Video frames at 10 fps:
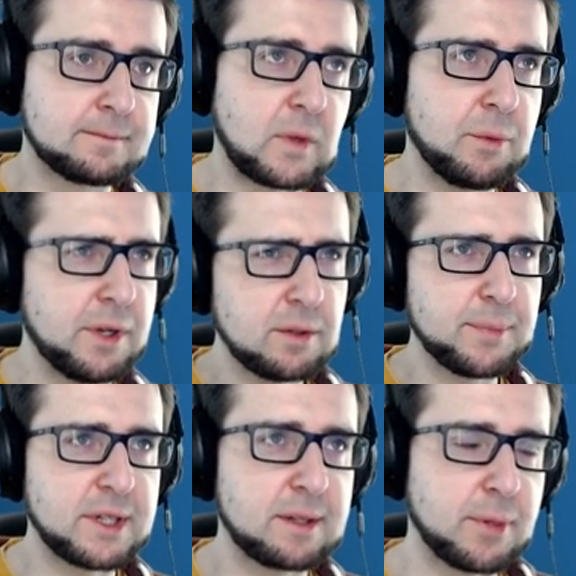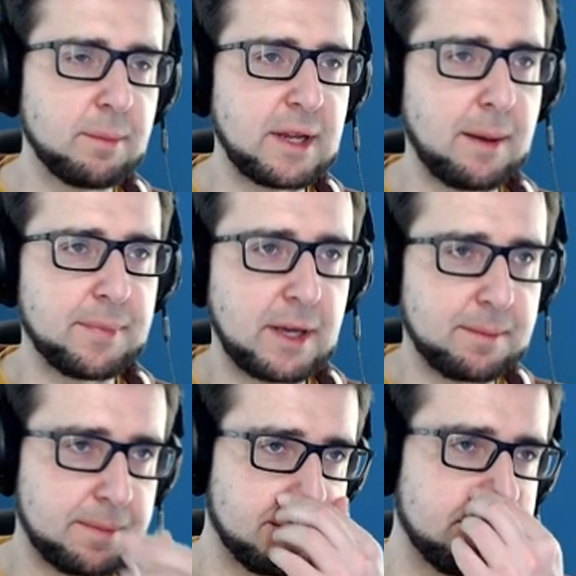we could put it probably up,
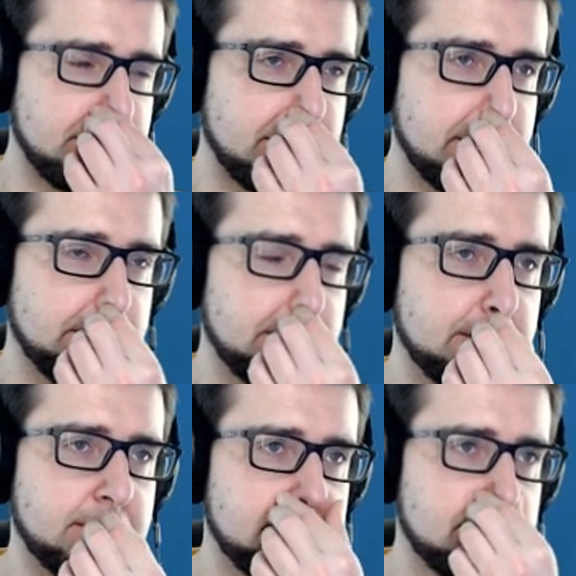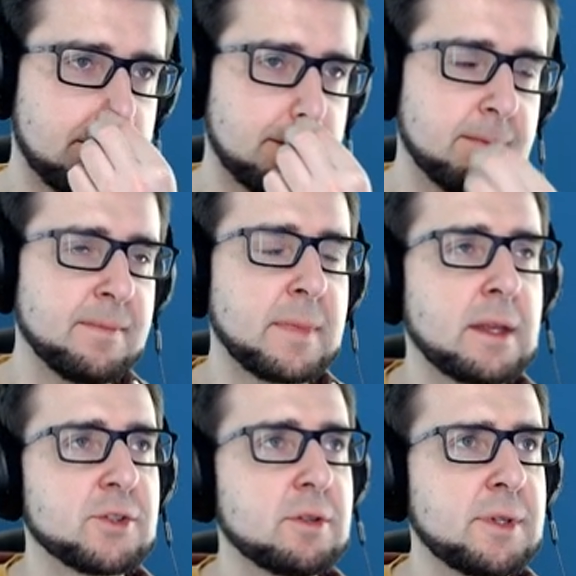up. Um,
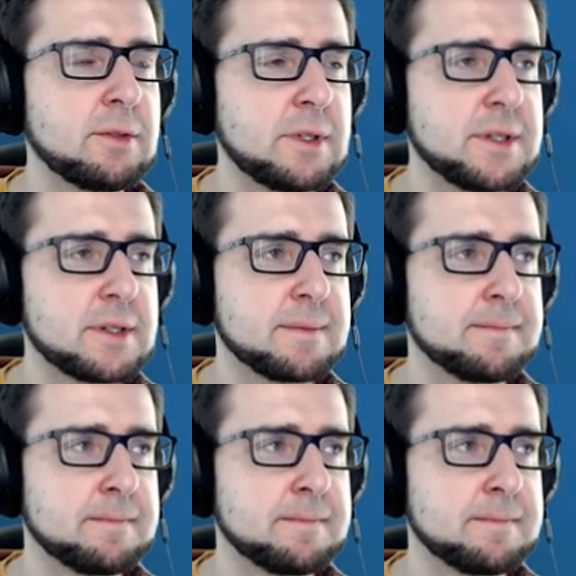should we do this?